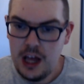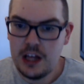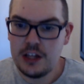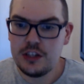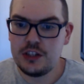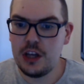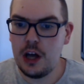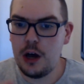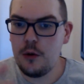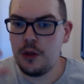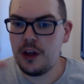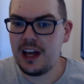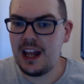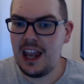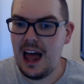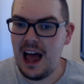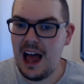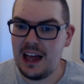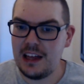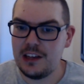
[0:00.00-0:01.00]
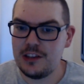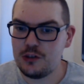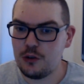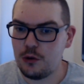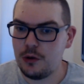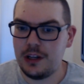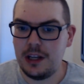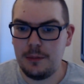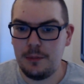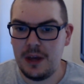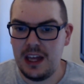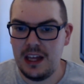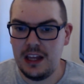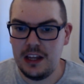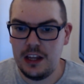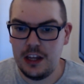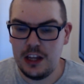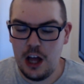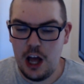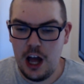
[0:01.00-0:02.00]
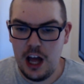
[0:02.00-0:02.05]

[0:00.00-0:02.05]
So the clan's already been